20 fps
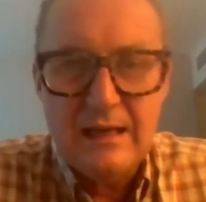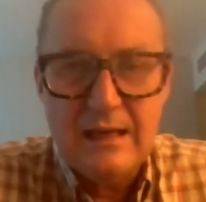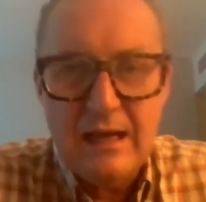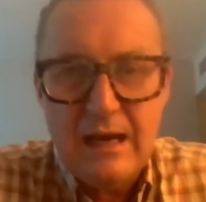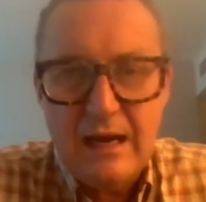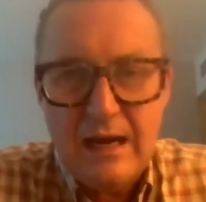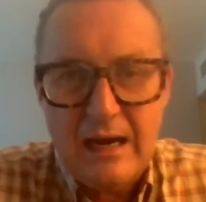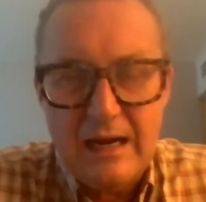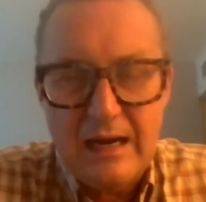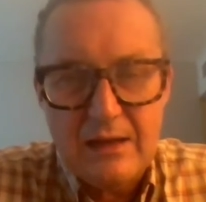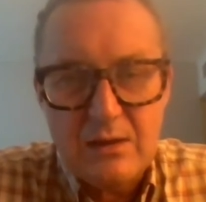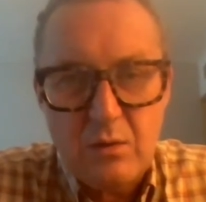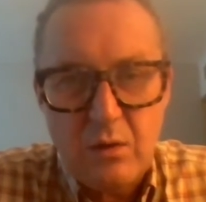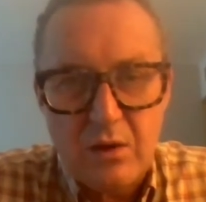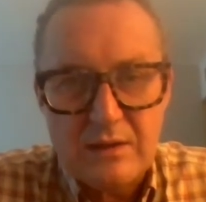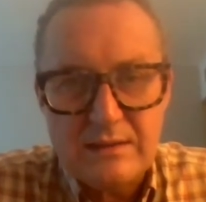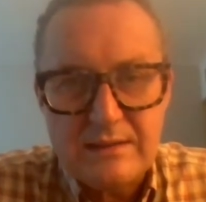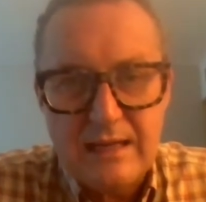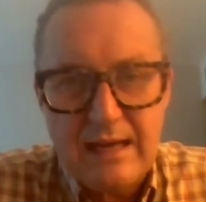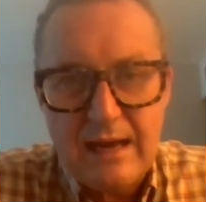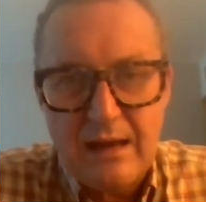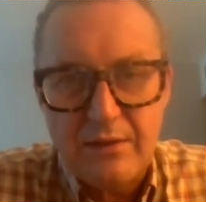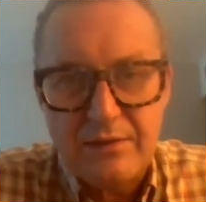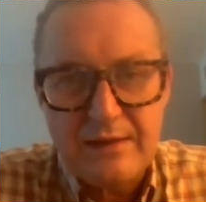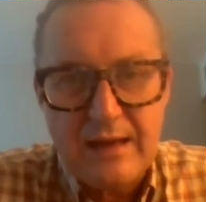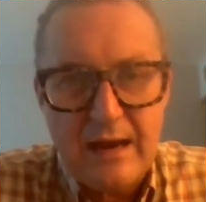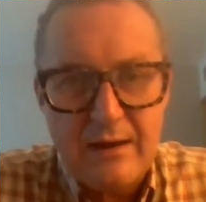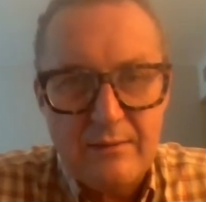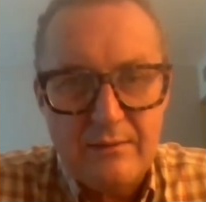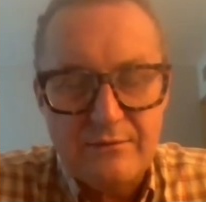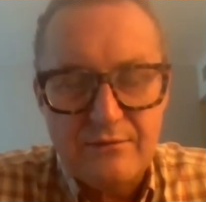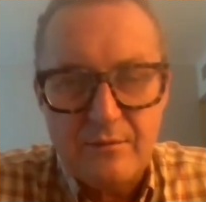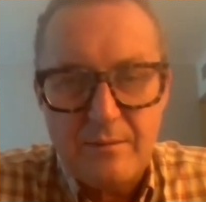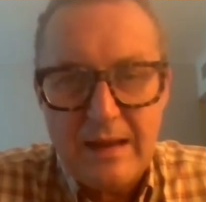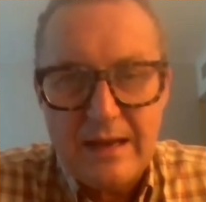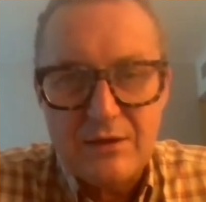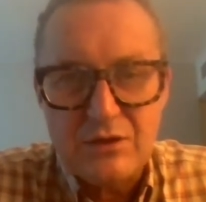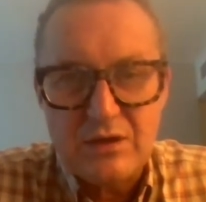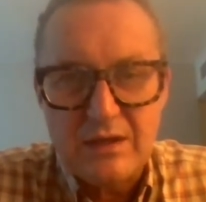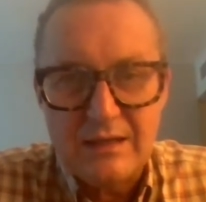higher quality healthcare
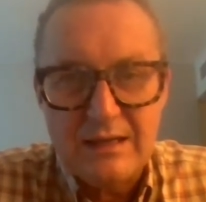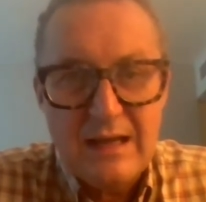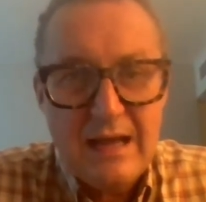information.